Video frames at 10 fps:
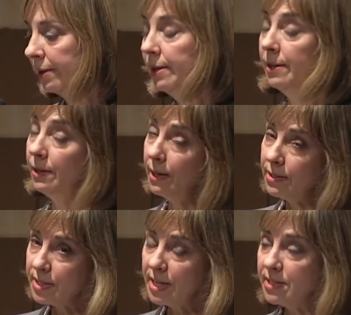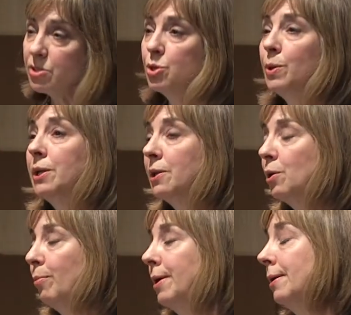The United States is doing a
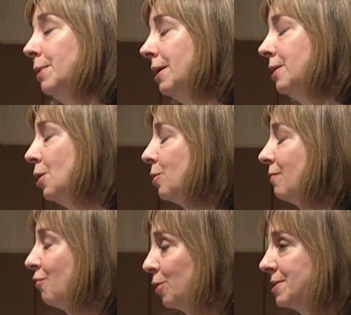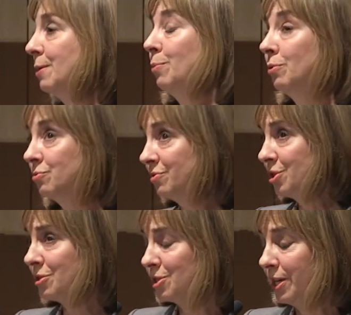little bit. I mean, I noted, for example,
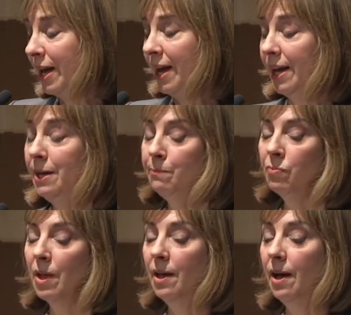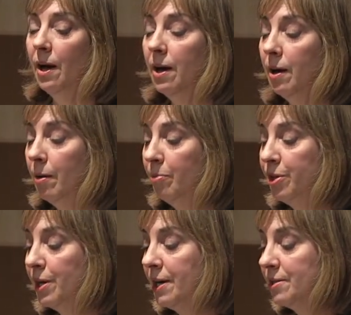just today, uh, the
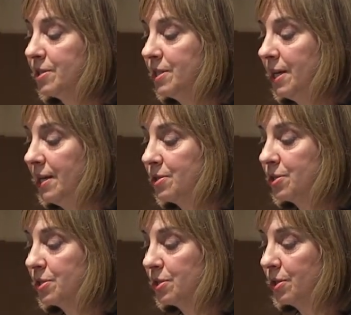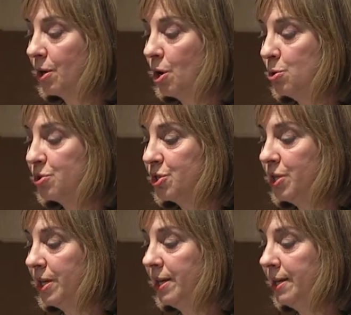United States
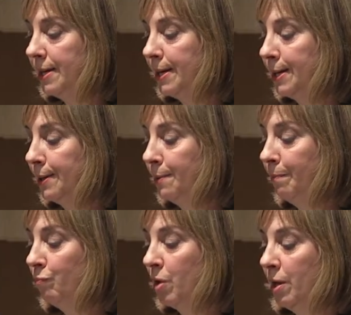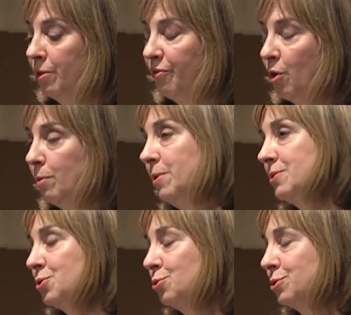hosted um, the foreign
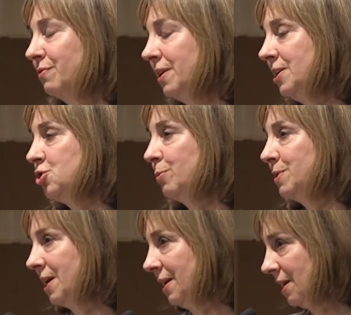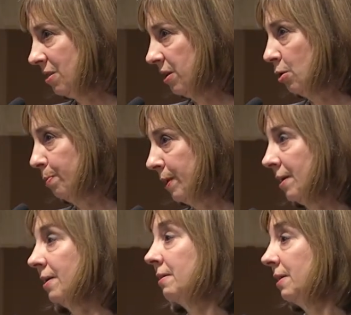ministers of Egypt and
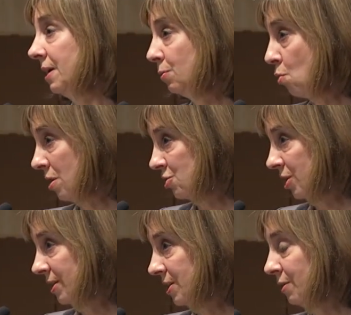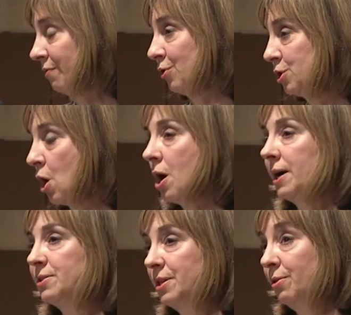Ethiopia in Washington for
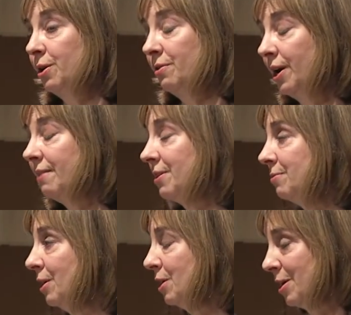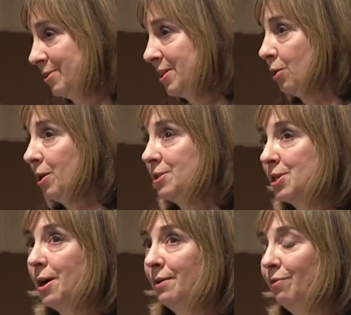talks. They're, they have a, a serious
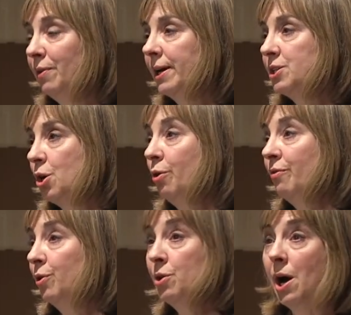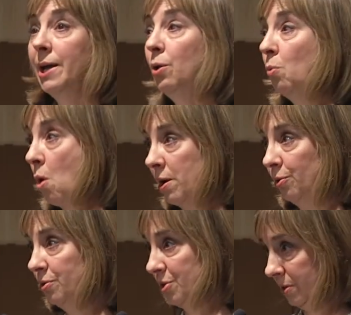conflict over Nile
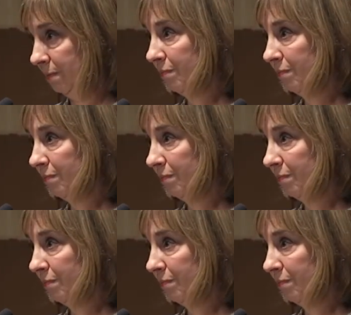waters